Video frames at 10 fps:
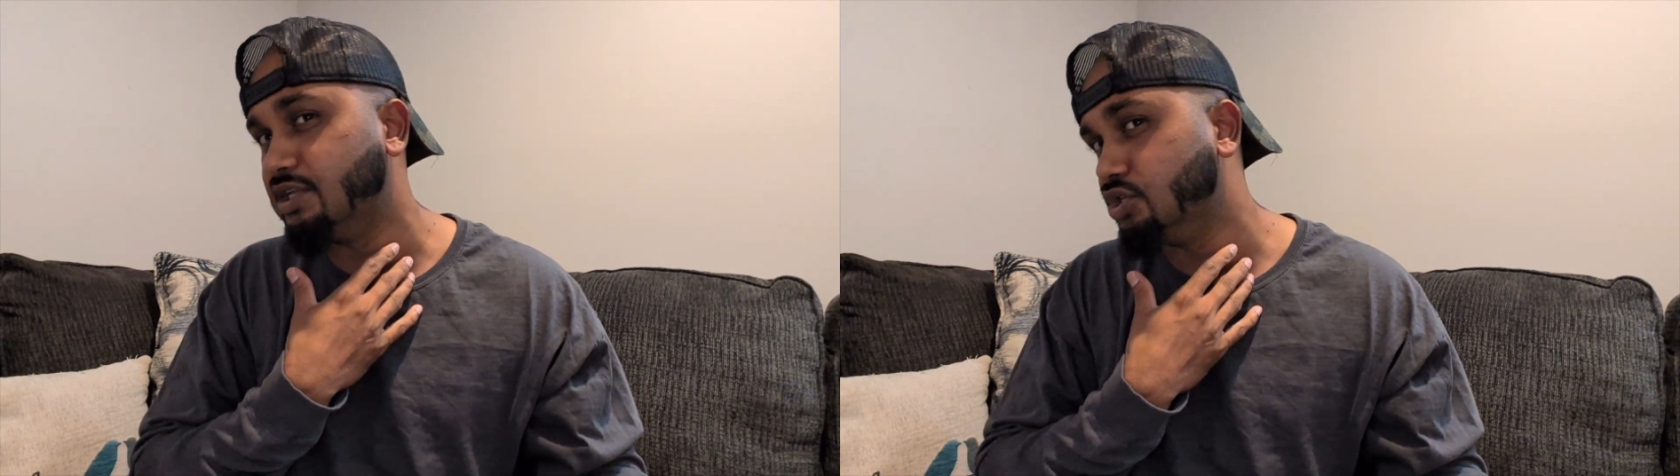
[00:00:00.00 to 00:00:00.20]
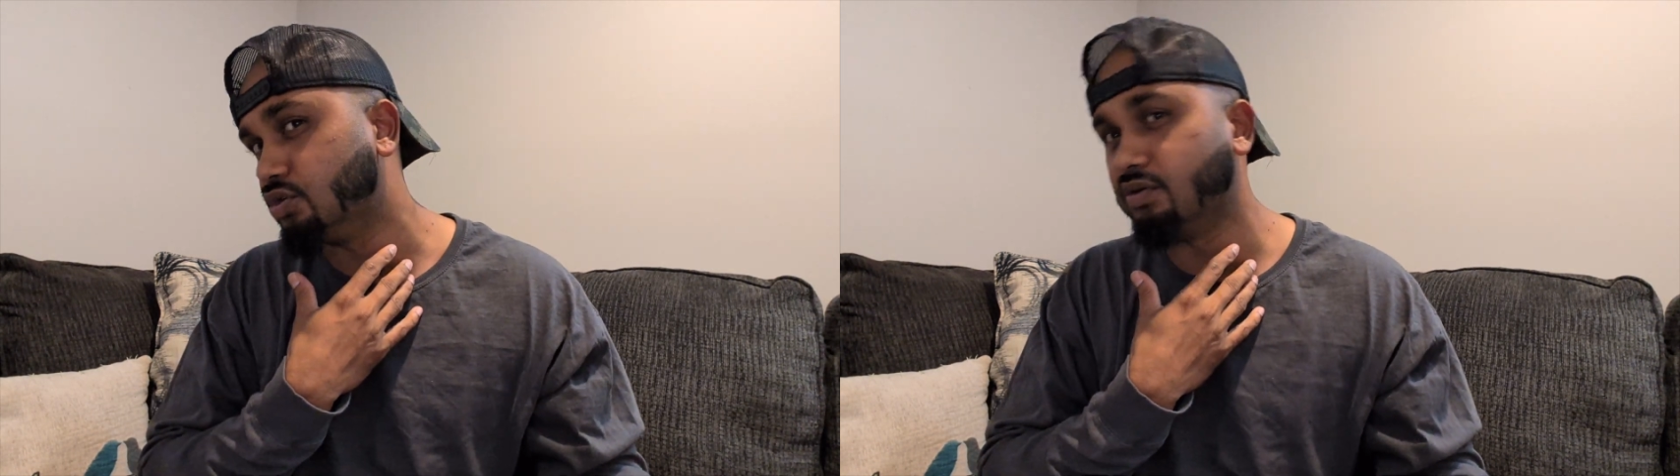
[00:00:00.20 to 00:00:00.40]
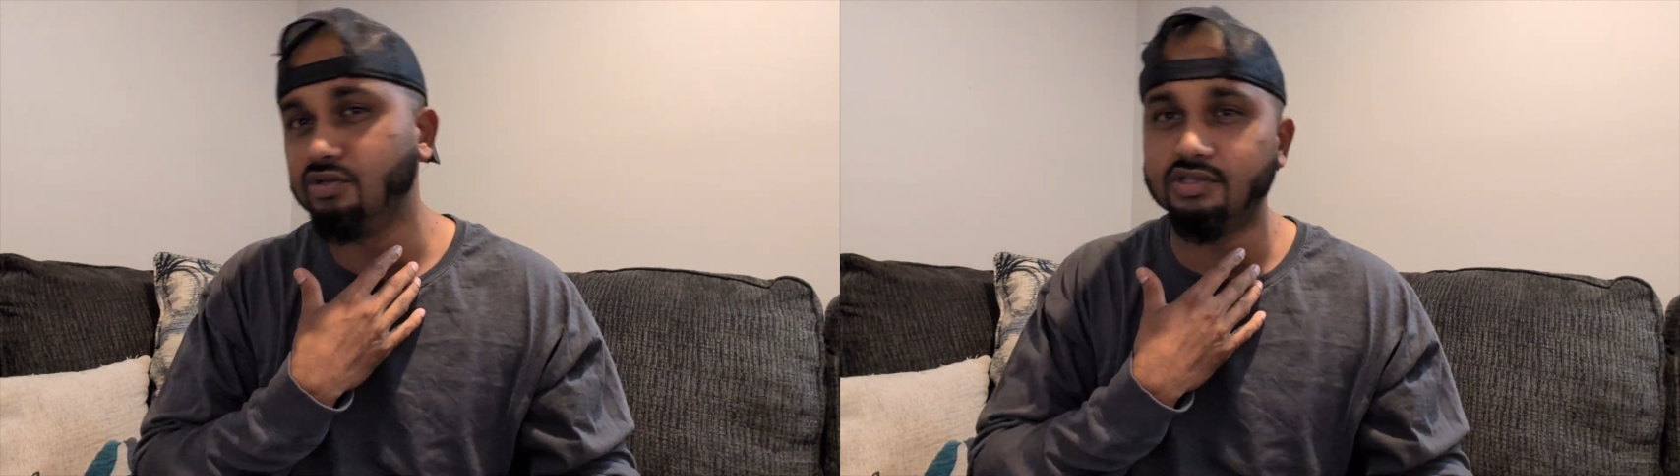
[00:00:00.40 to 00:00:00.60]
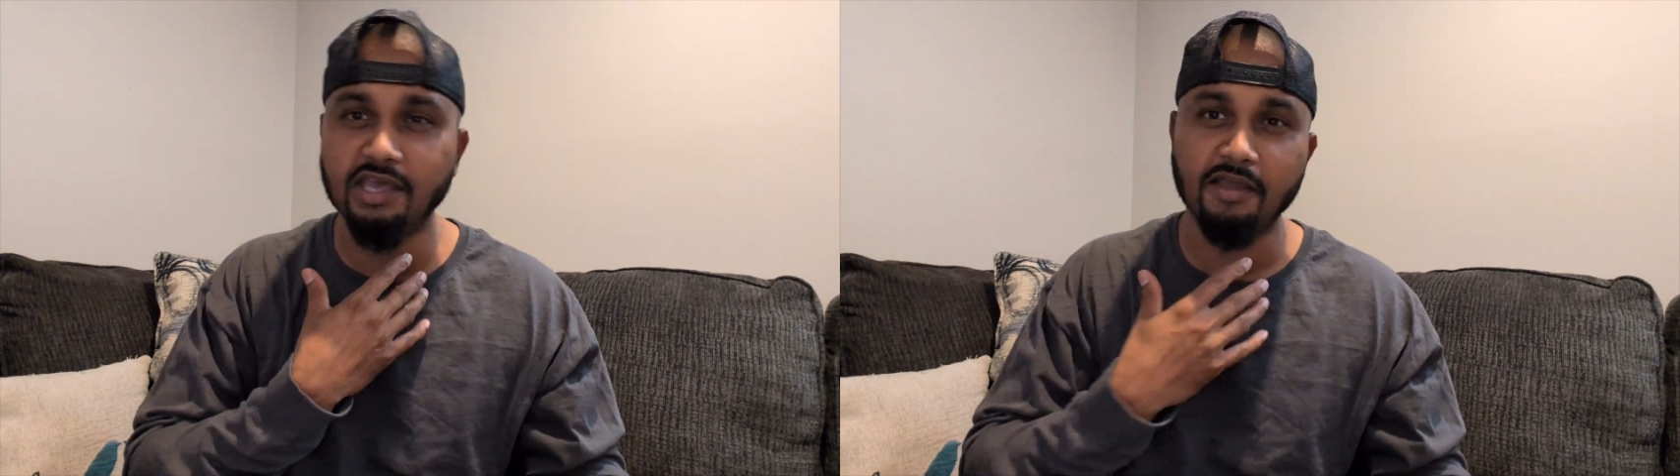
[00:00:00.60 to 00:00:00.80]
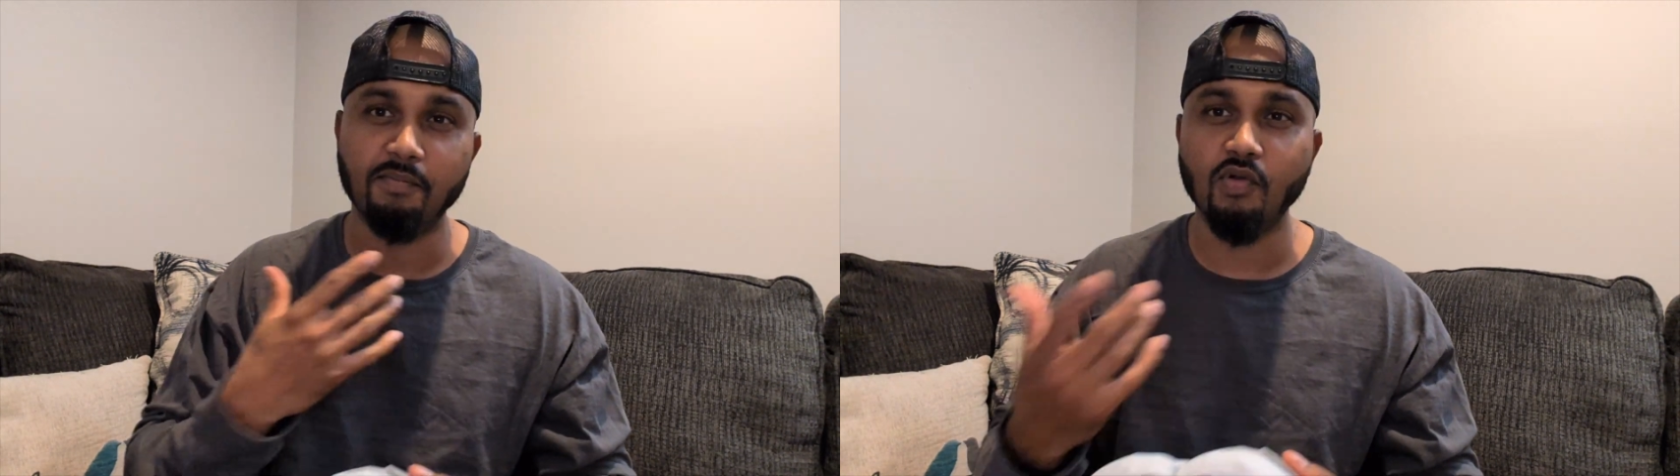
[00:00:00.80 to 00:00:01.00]
injured and you
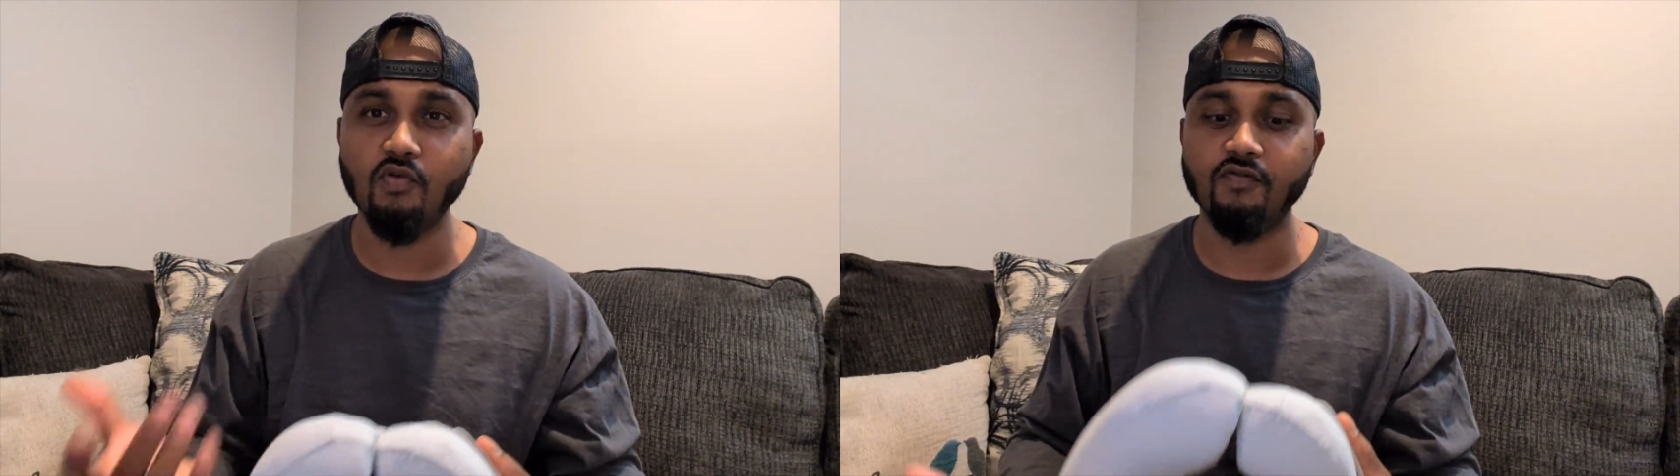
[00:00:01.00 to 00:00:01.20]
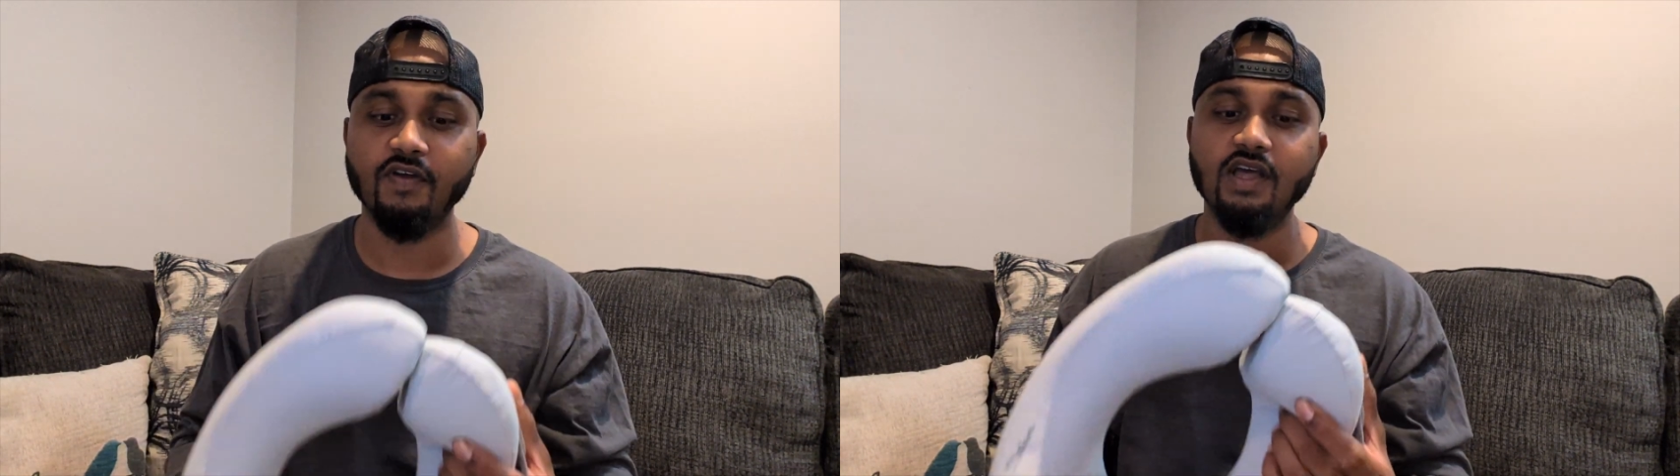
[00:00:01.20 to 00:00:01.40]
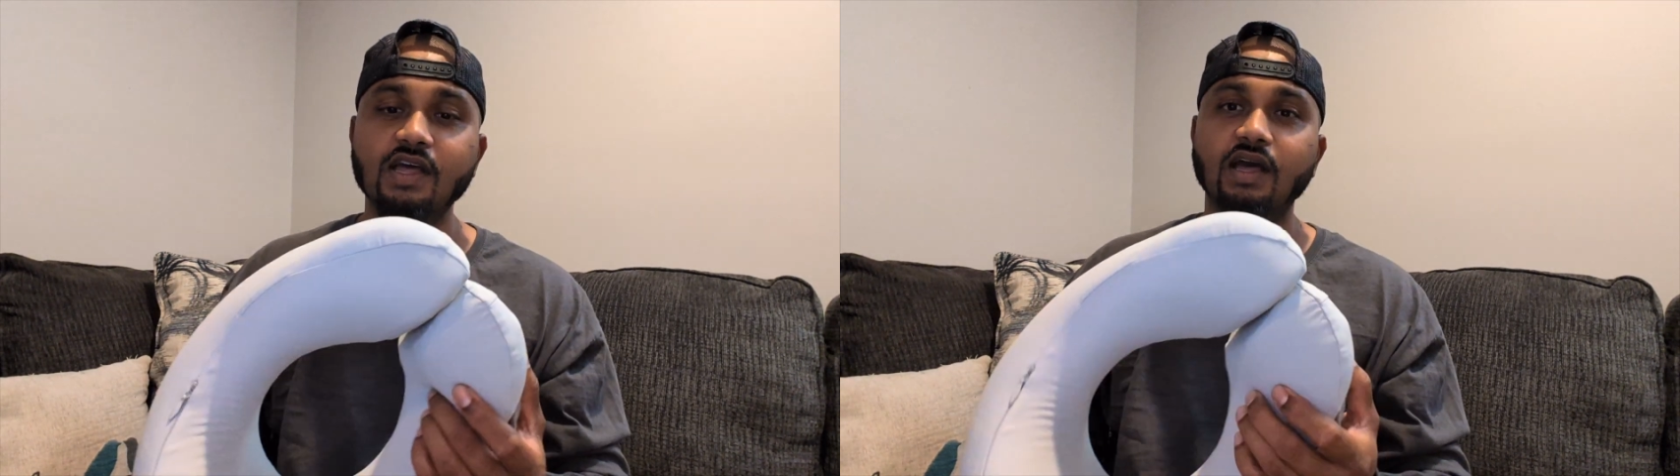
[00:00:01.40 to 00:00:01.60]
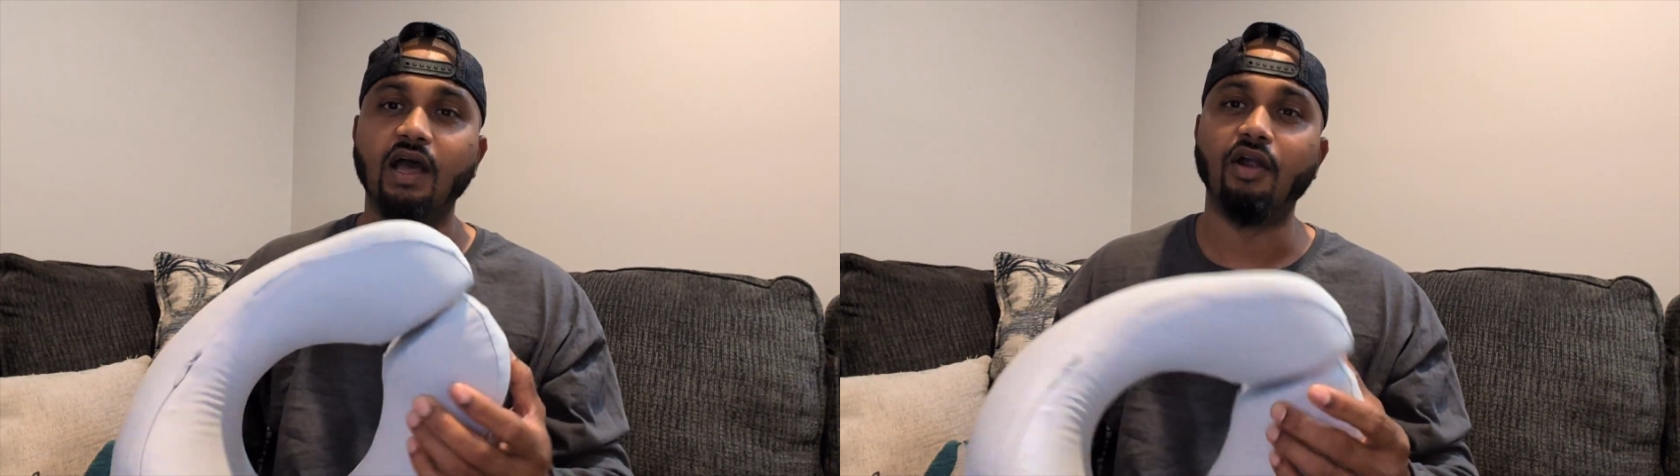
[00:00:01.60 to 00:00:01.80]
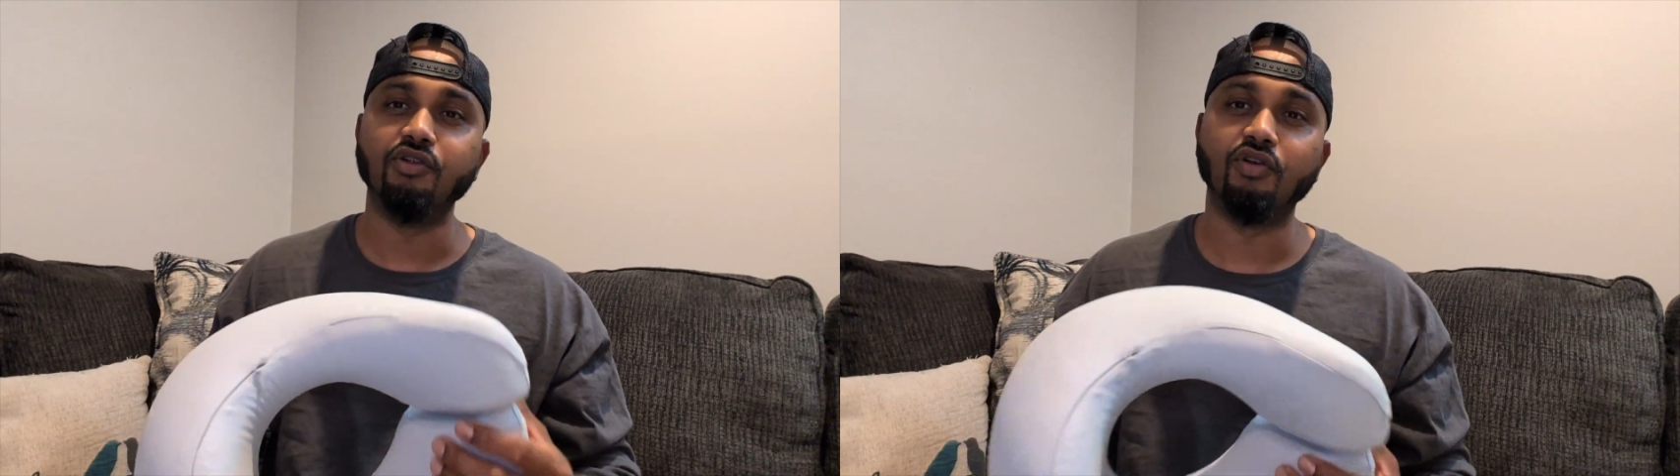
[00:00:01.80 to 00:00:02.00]
can't move,
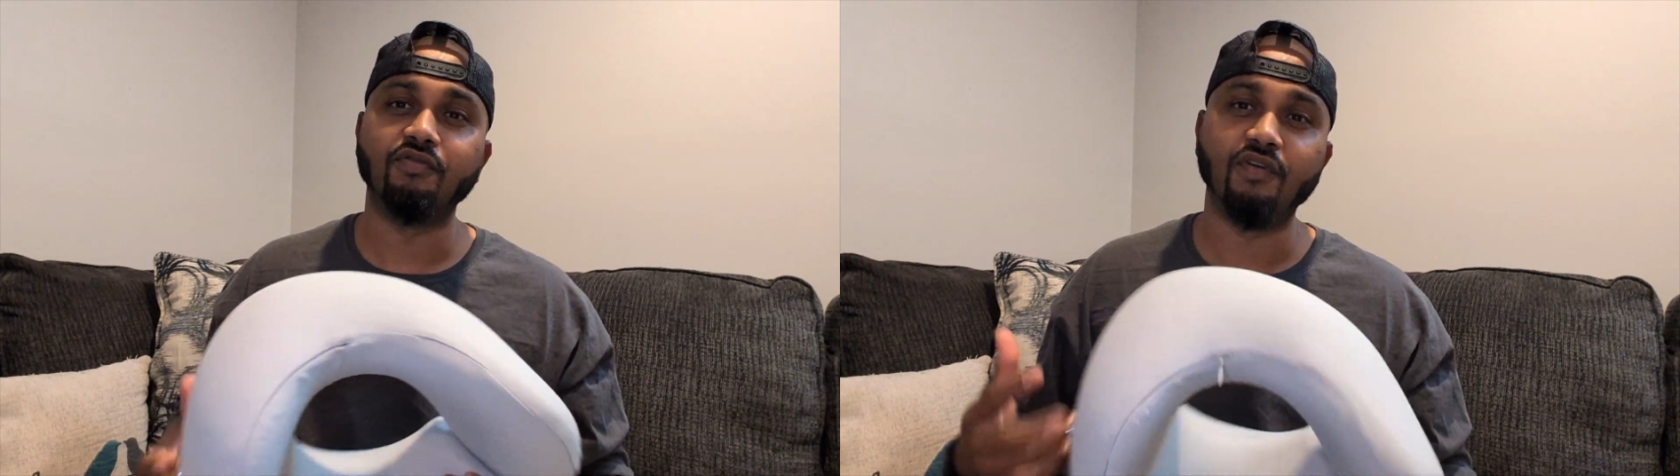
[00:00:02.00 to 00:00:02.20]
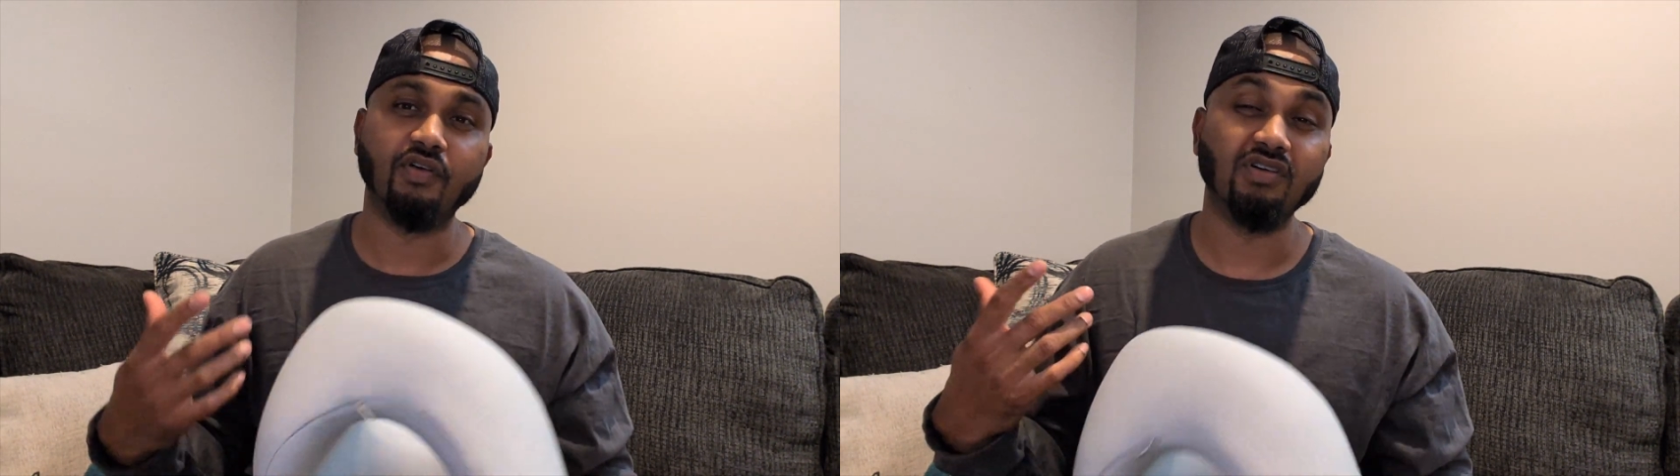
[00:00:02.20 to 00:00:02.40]
or you're very